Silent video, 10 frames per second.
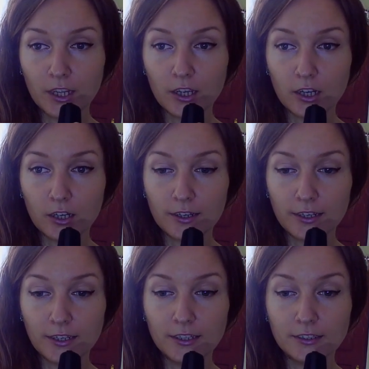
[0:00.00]

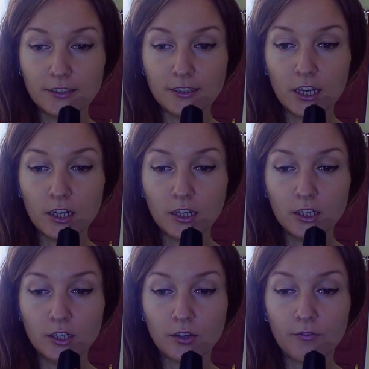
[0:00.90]
in India
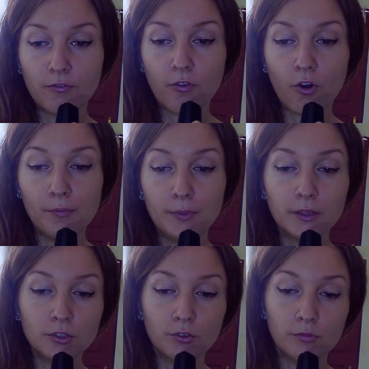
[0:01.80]
for
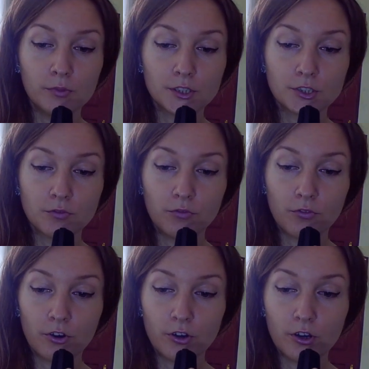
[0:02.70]
pilgrimage,
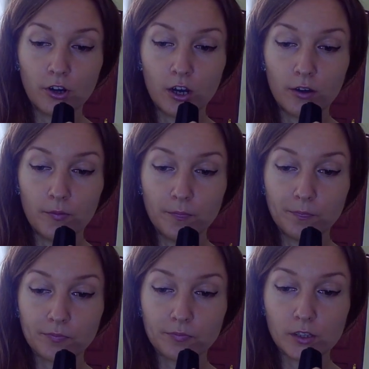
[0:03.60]
for
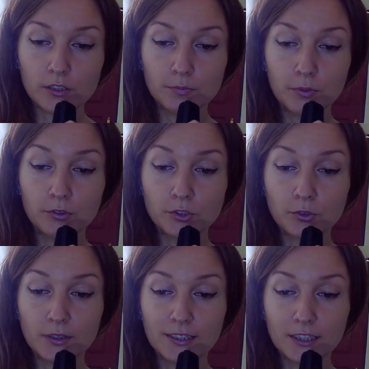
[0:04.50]

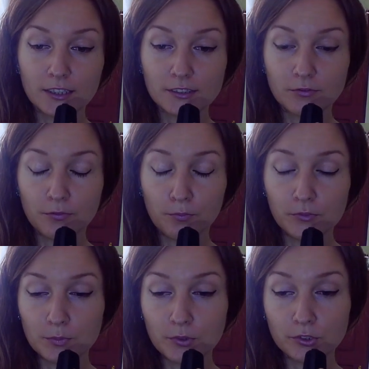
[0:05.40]
spiritual things,
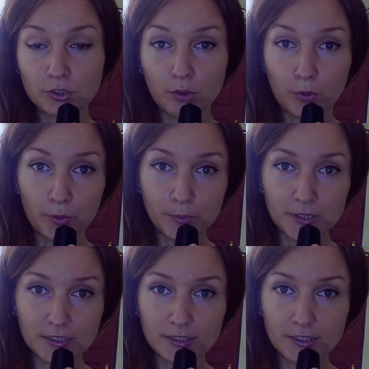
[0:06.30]
spiritual
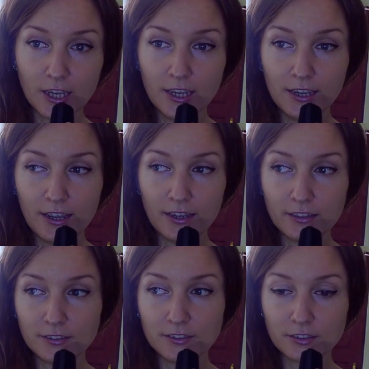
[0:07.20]
purposes,
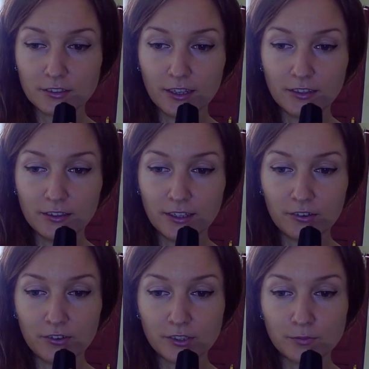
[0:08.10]
and then they
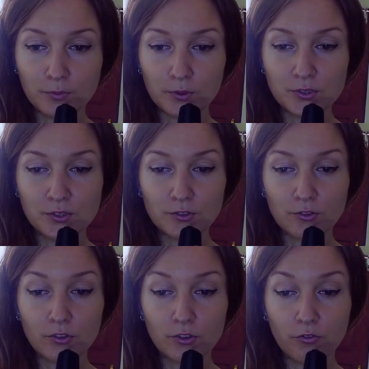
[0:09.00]
are exposed
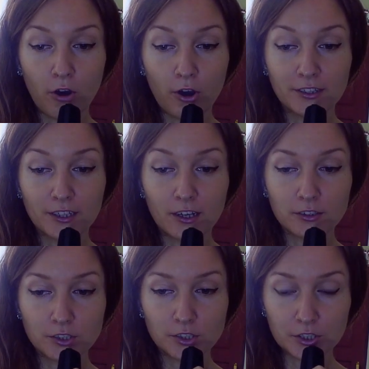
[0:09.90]
to the foreign
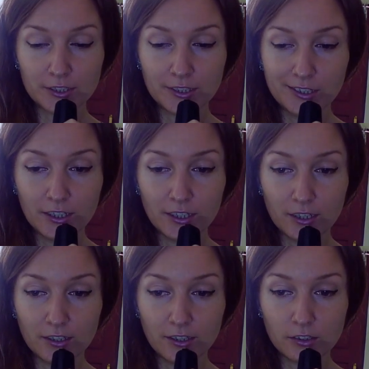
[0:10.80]
culture.
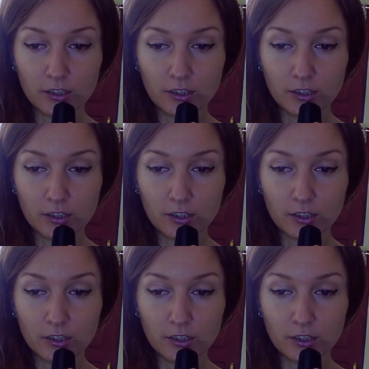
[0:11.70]
And